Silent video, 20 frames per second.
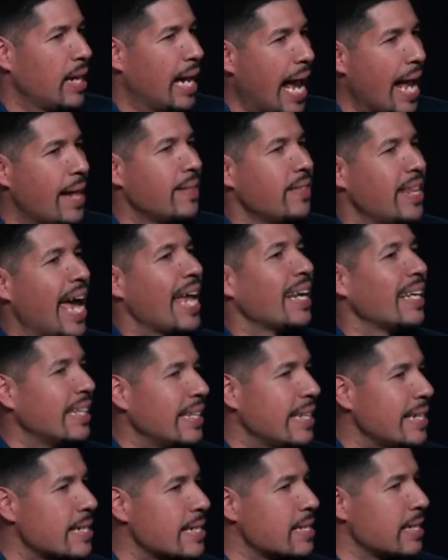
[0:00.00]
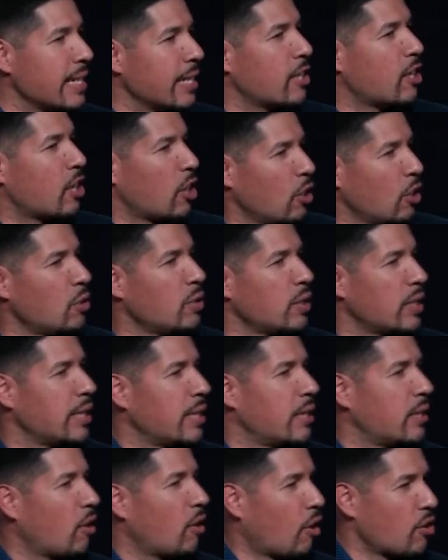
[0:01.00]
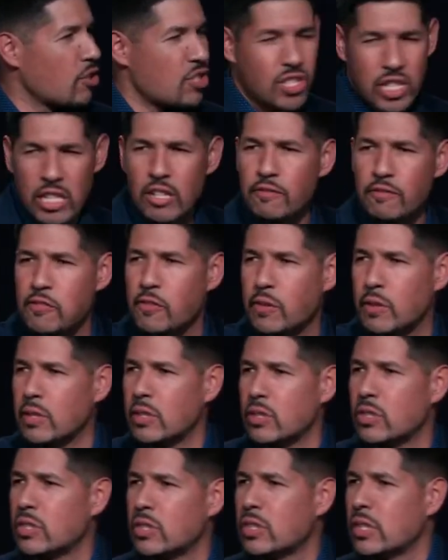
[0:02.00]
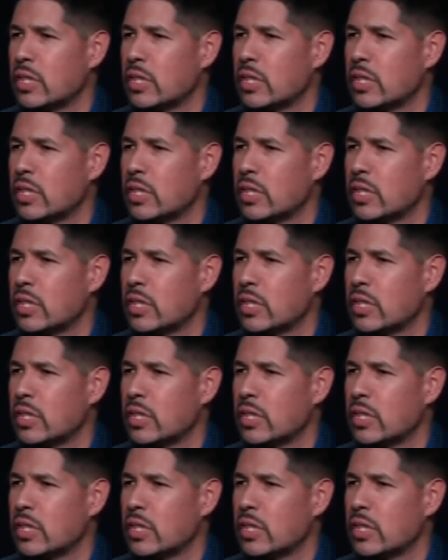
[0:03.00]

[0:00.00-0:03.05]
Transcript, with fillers: And that list included our sinfulness.